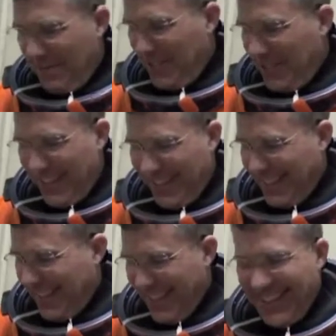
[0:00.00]
he didn't care?
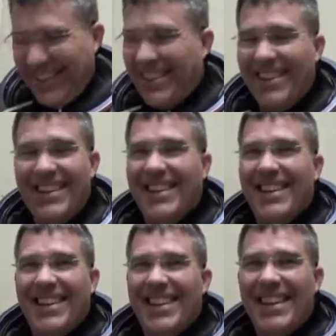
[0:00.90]
That was
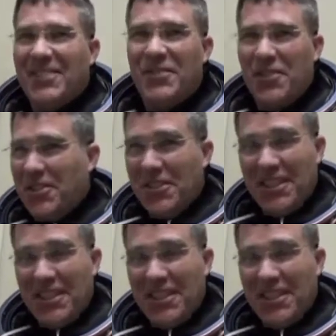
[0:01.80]
fine. It's food.